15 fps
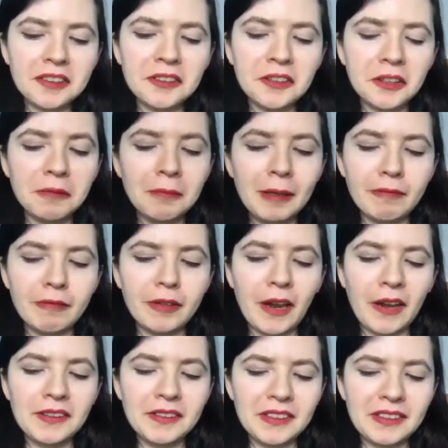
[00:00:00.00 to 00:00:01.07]
took me for
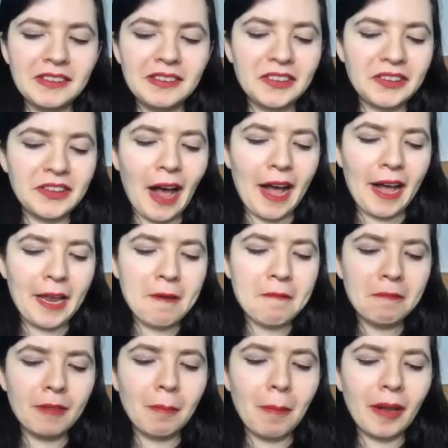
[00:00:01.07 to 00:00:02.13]
lunch in July,
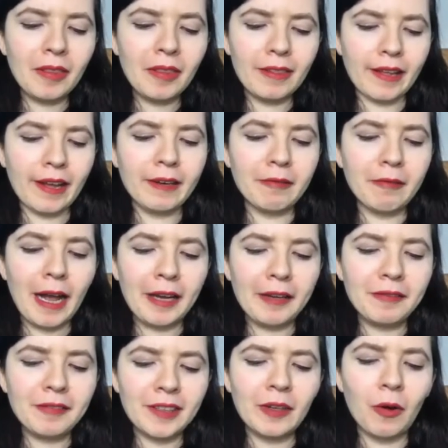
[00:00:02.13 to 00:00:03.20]
the month I
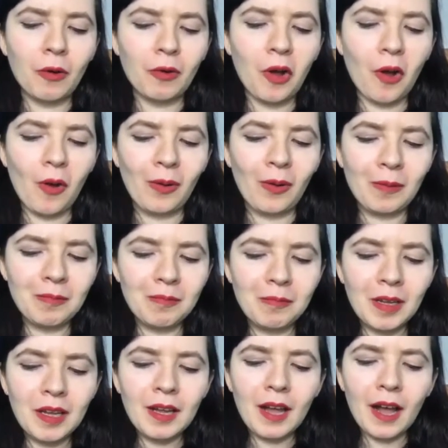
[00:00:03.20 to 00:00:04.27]
arrived in Hong Kong.
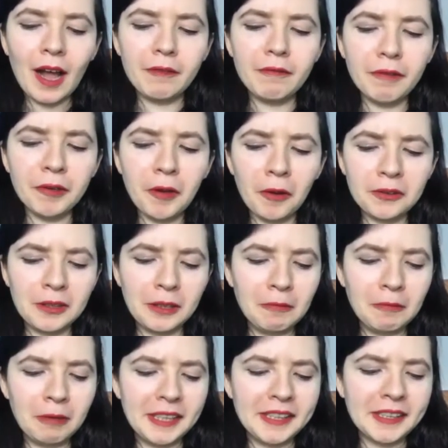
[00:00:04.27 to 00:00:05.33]
I'd forgotten
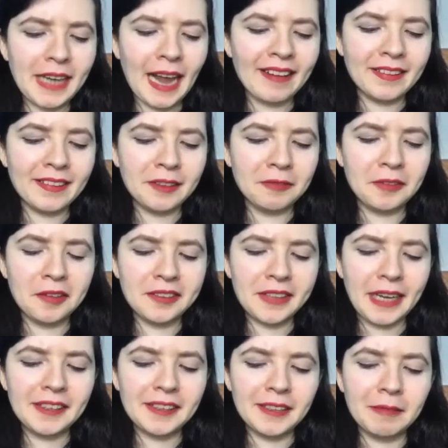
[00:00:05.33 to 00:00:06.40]
which exit of the
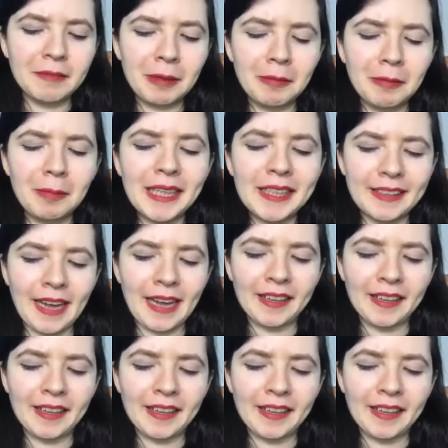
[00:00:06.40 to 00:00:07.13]
station we were meeting at,